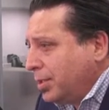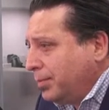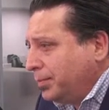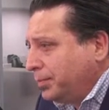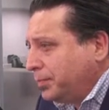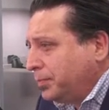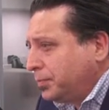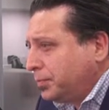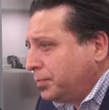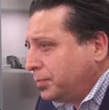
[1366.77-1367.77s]
the Aloft
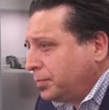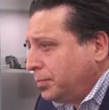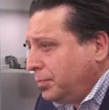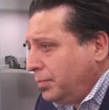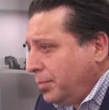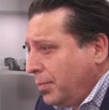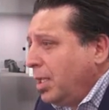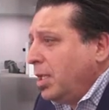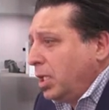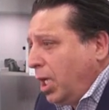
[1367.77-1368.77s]
is also open,
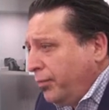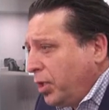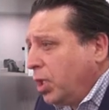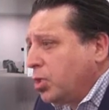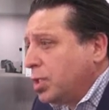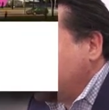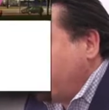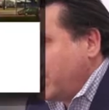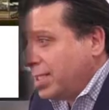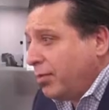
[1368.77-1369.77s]
right? The Aloft, the hotel, 177